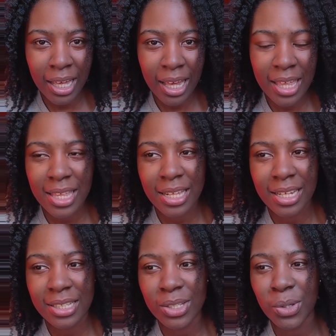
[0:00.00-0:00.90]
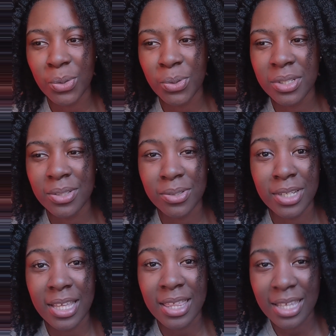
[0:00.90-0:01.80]
and then let's say yours is
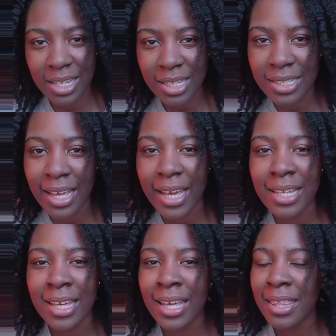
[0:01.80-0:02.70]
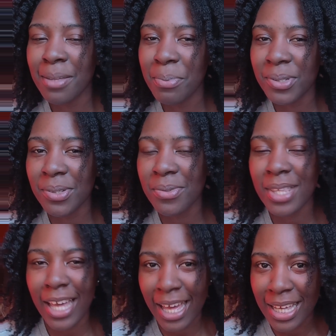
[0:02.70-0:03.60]
on the thinner side. The person
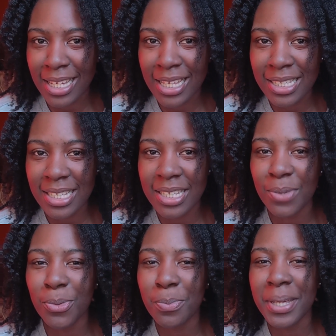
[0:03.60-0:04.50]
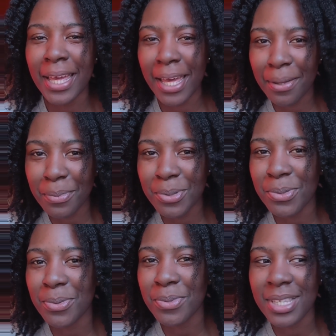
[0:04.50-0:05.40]
with higher density will be able
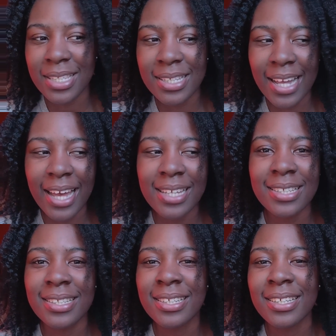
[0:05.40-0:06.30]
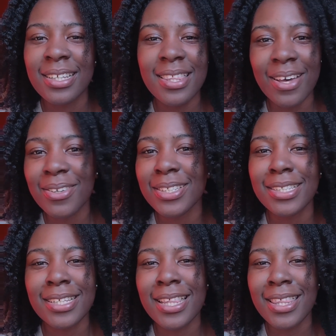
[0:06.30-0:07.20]
to withstand
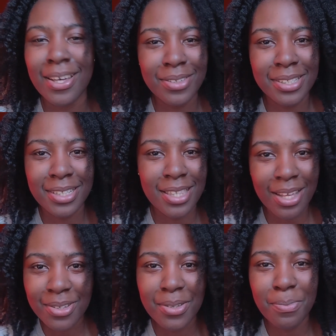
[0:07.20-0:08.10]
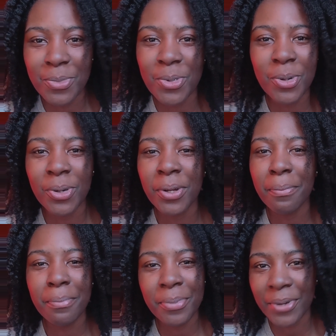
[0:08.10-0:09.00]
thousands and thousands and thousands more
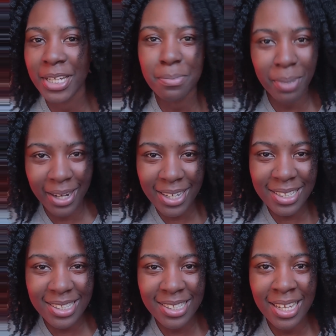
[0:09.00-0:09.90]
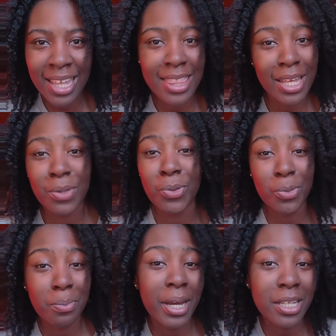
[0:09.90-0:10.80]
braid parts than
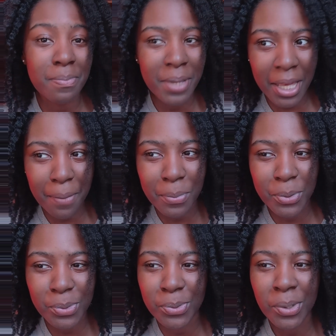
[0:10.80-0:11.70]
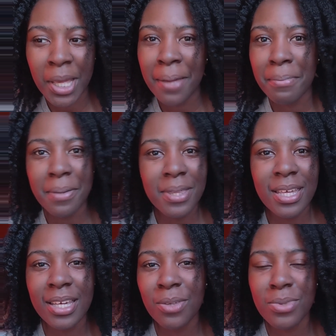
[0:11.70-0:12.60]
you might be able to. Maybe
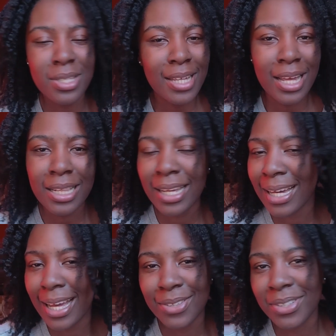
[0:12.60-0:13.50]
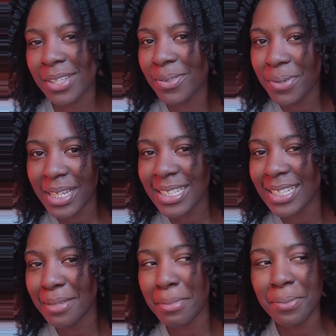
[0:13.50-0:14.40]
they can withstand like
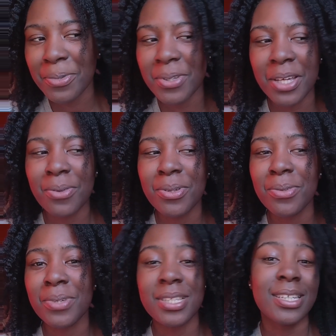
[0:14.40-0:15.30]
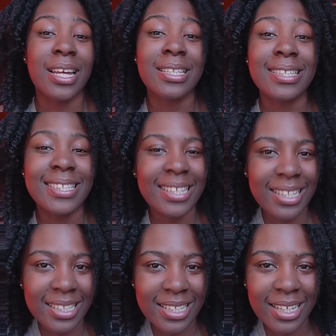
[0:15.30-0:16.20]
120, maybe you can only withstand
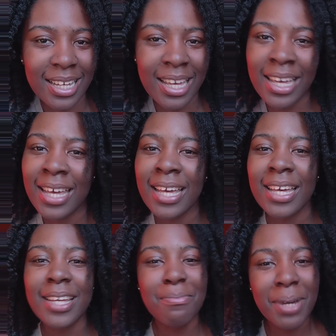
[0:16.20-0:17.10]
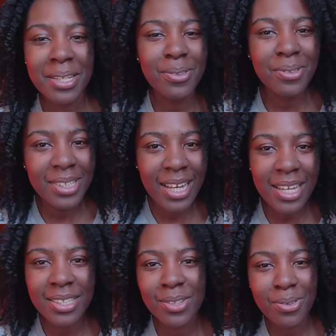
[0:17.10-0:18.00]
60. It might look
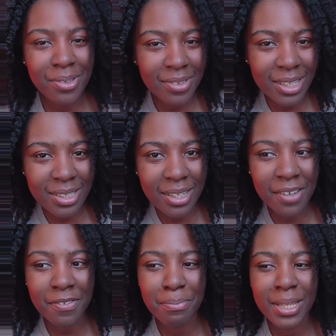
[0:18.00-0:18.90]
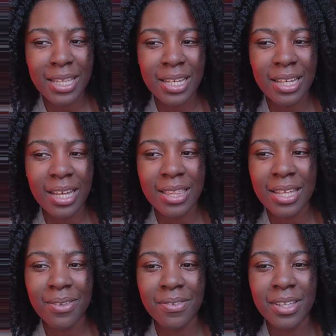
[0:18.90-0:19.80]
nice and all that stuff, but then at the
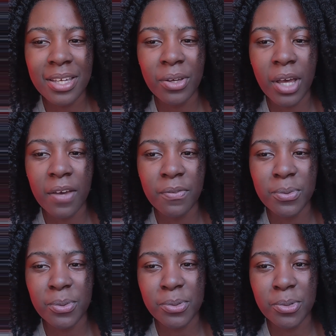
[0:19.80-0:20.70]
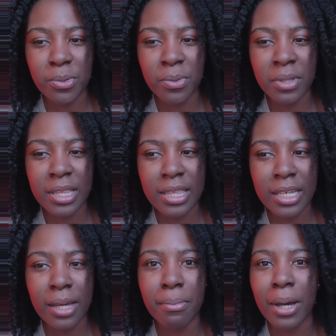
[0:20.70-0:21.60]
end of the day, you have to also
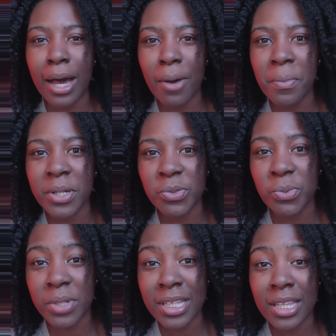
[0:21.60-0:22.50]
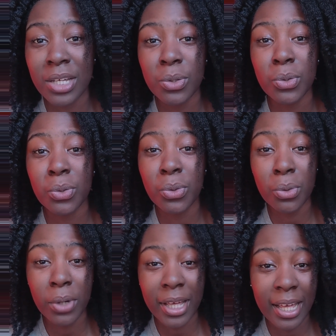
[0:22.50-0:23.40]
think about how much weight that
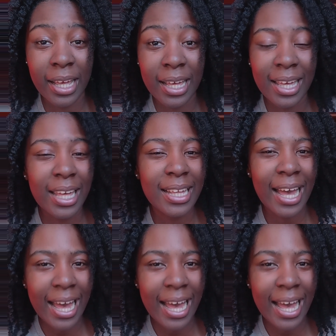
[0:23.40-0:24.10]
your hair can